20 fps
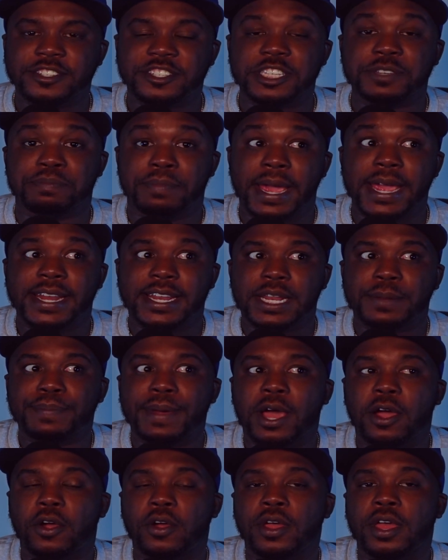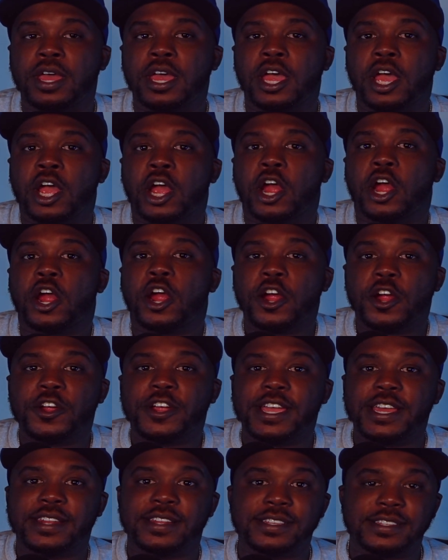She made it about her in the